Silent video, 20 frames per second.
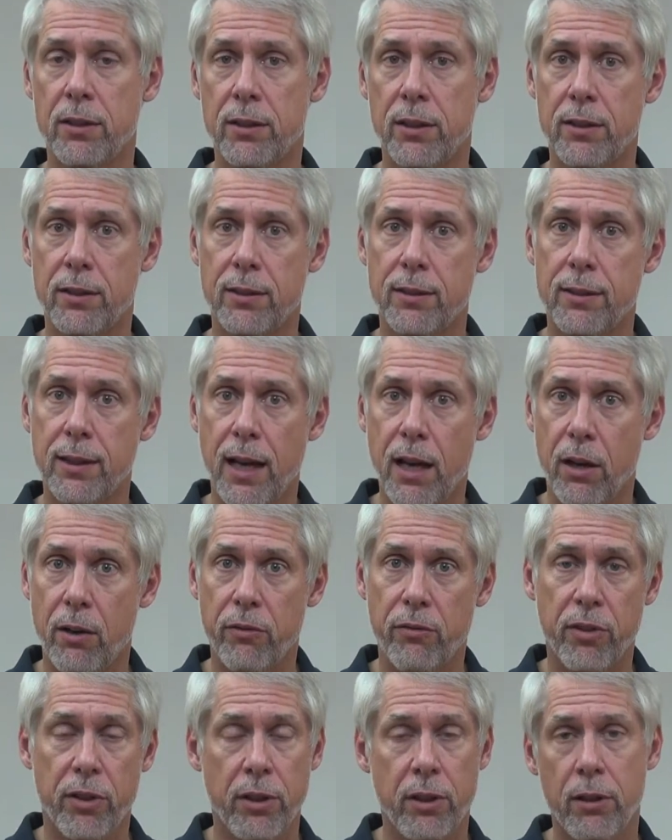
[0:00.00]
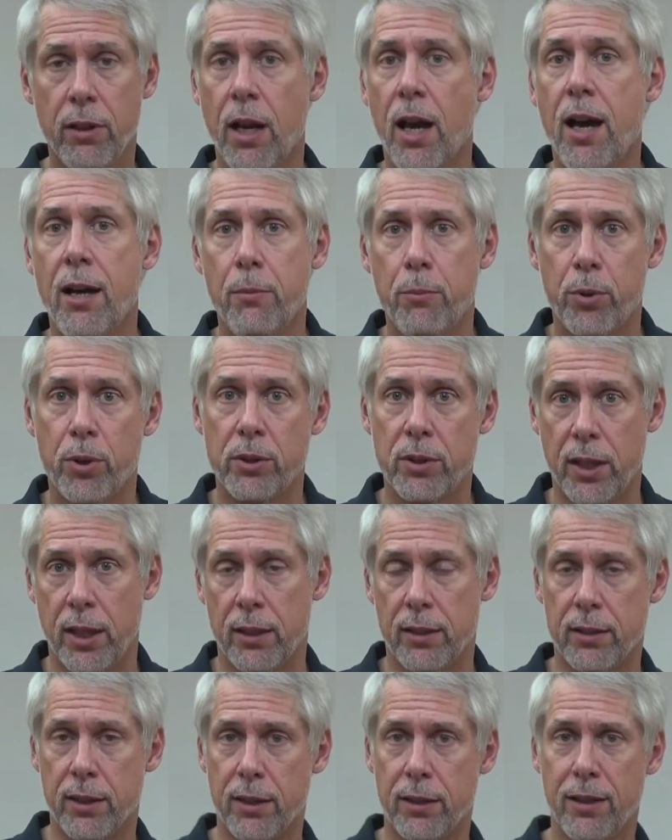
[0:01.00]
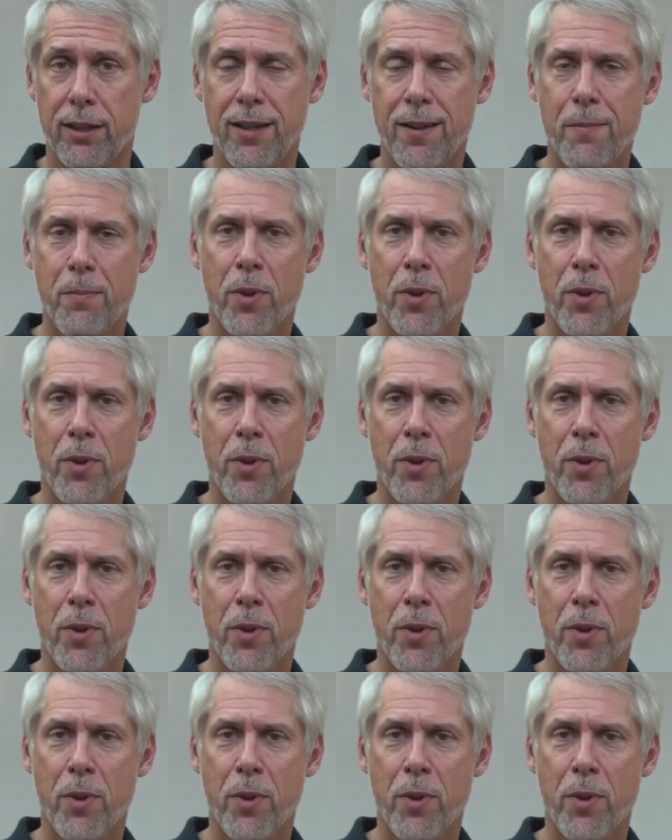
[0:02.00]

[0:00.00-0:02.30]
itself and they're not protected.